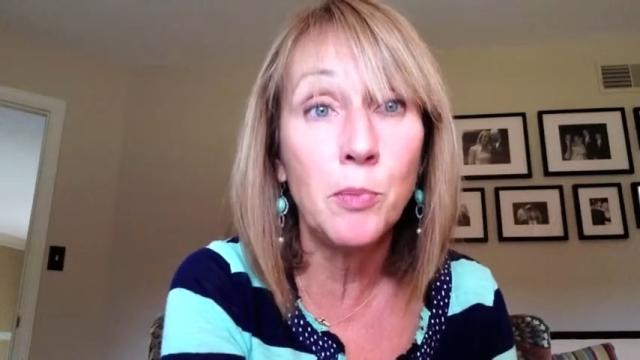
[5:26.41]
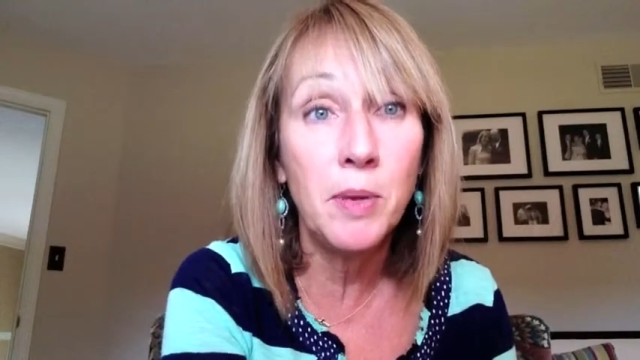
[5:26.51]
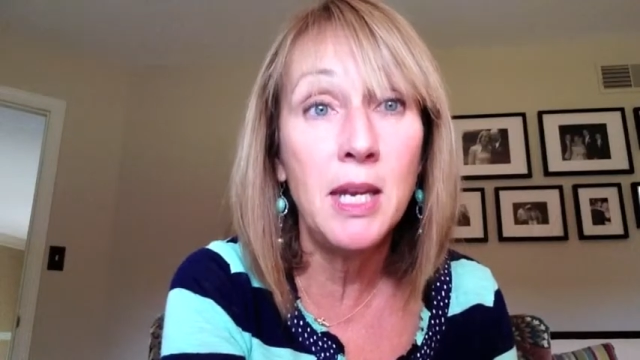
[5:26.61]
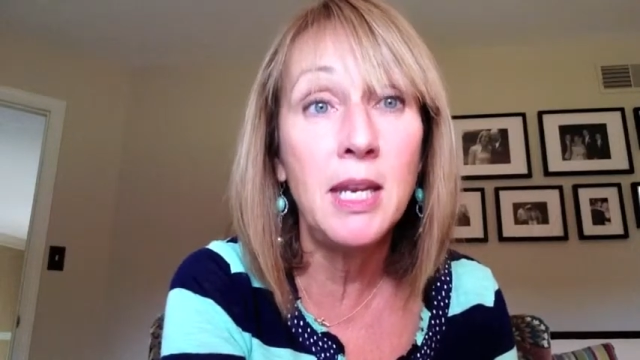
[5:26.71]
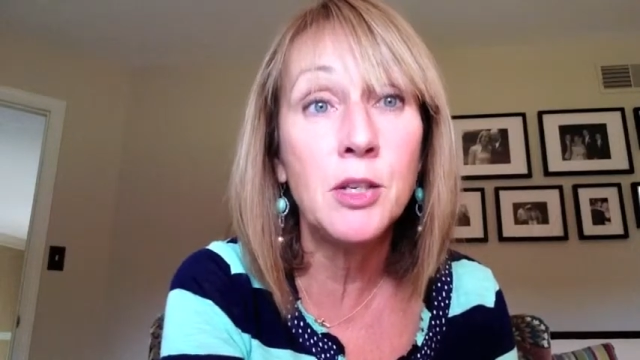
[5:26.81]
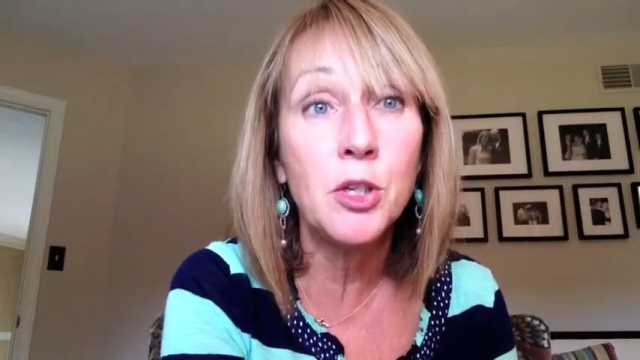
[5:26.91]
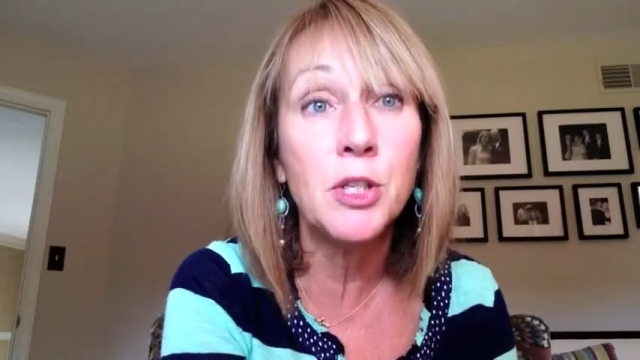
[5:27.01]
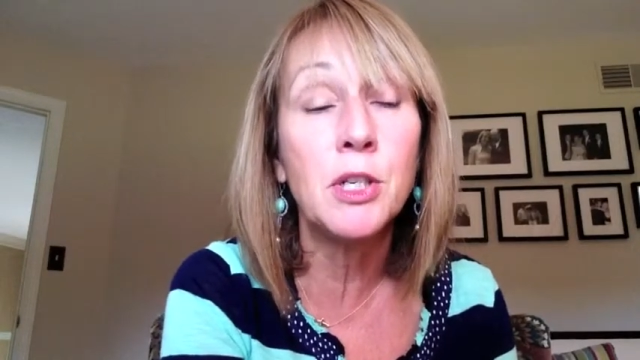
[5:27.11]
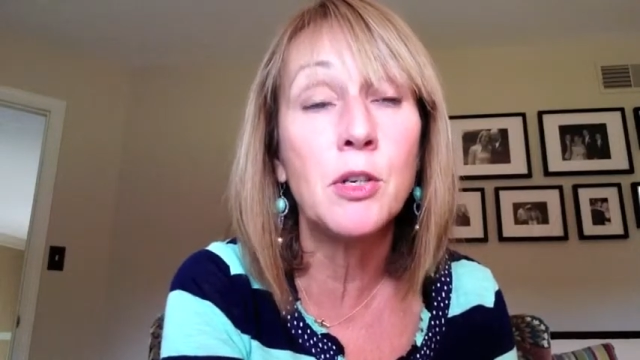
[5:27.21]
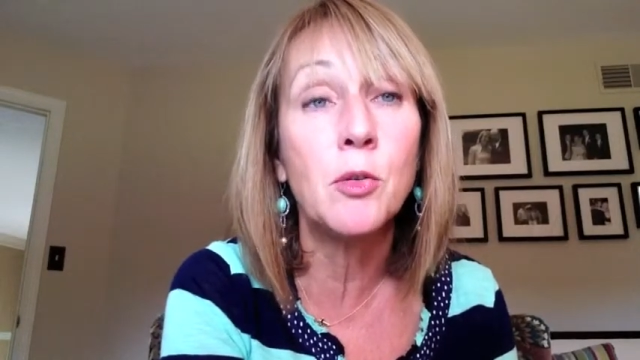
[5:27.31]

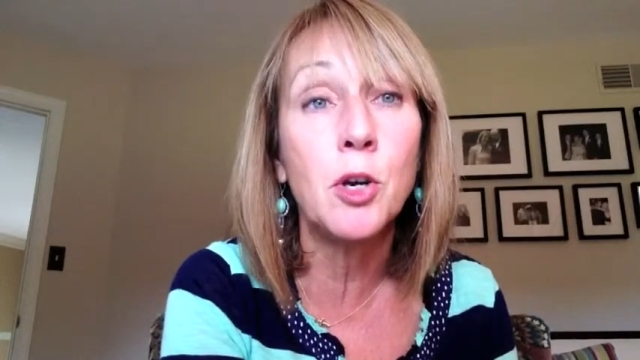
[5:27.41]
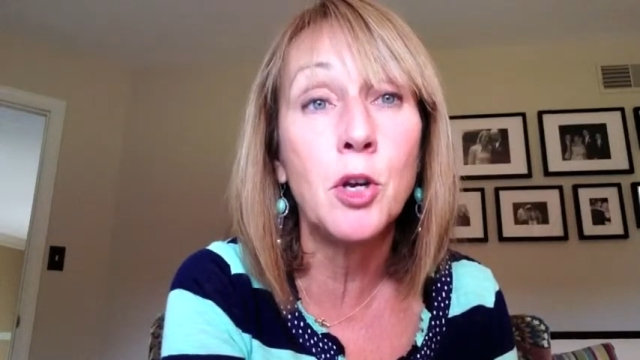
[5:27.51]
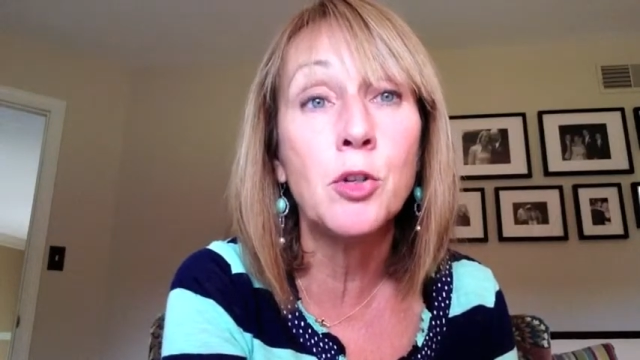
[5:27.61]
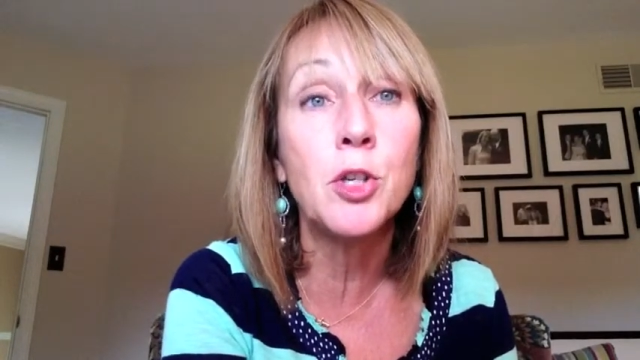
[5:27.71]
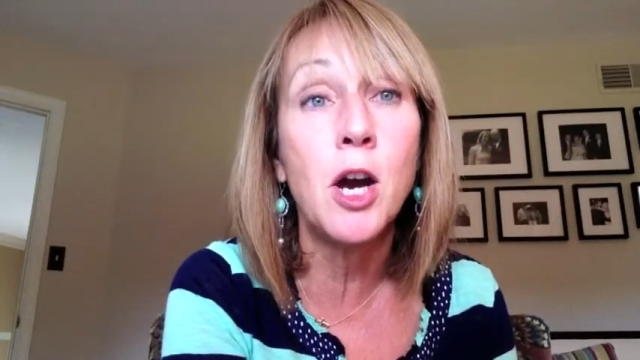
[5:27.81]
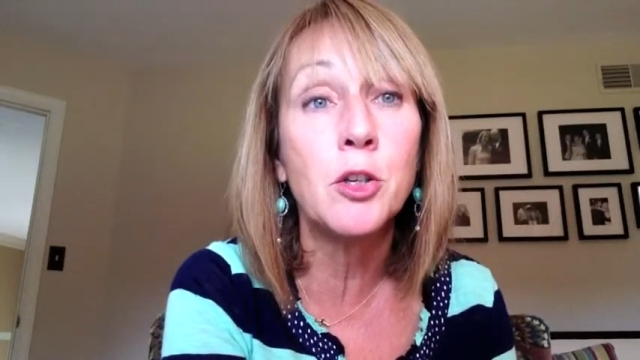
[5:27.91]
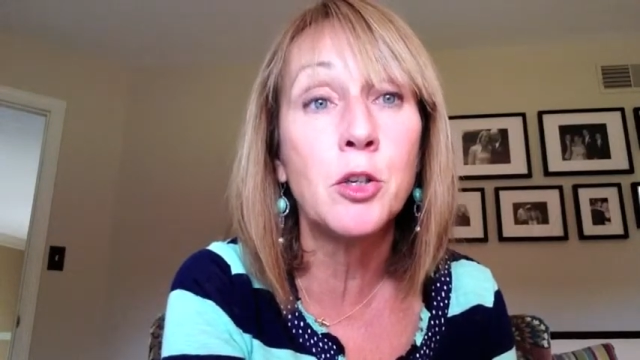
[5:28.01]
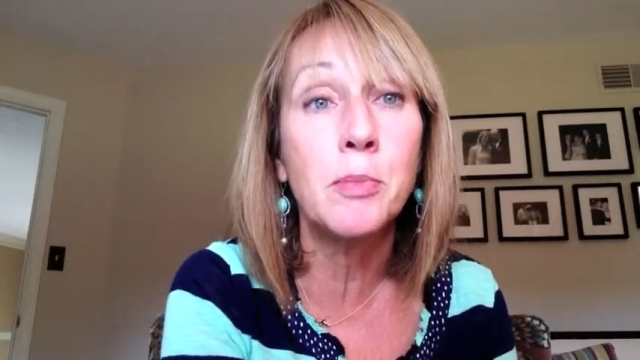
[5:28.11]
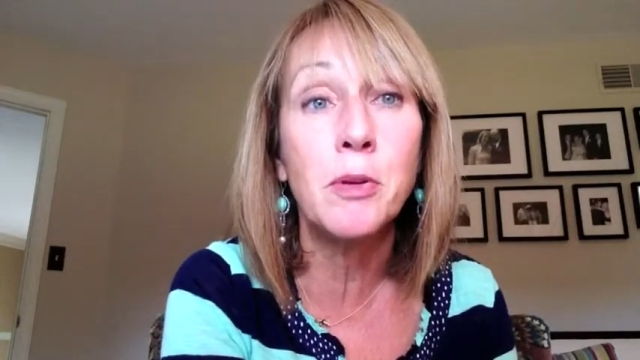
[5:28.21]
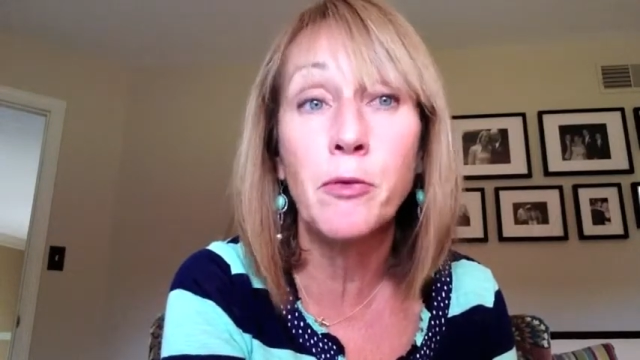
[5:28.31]
pediatrician or your
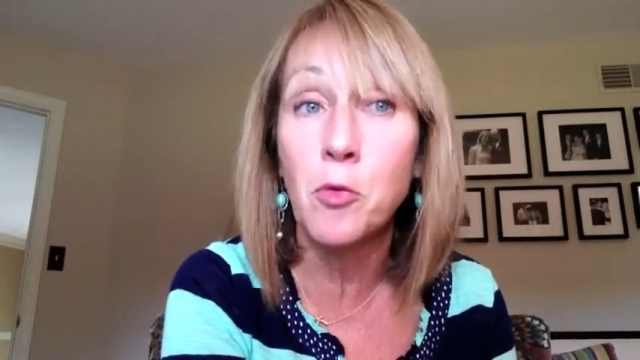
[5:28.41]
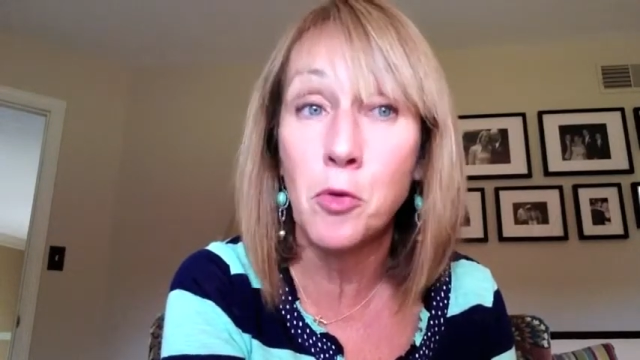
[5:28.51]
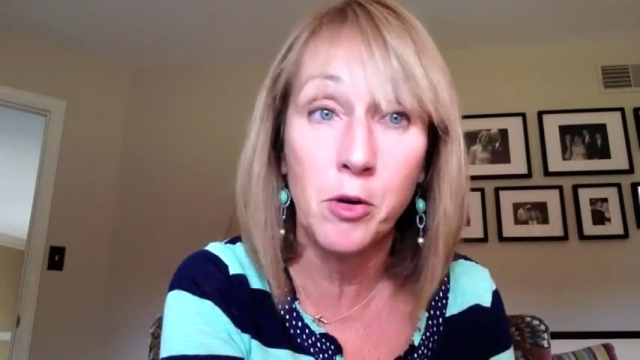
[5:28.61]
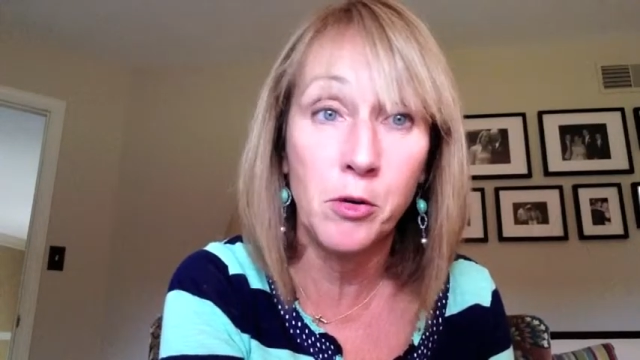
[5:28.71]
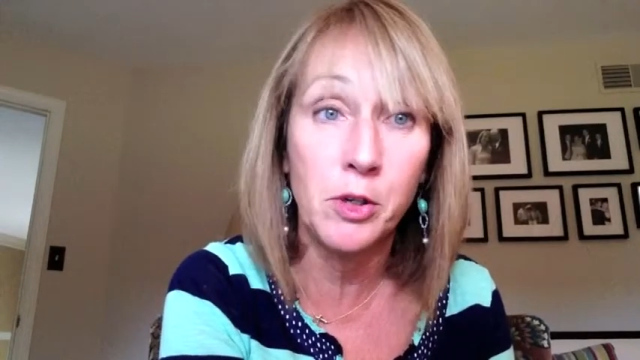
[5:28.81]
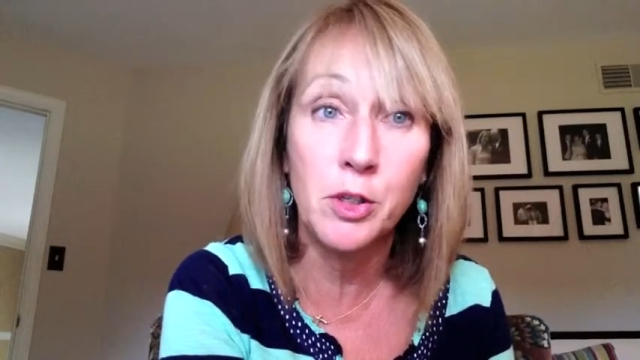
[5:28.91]
doctor before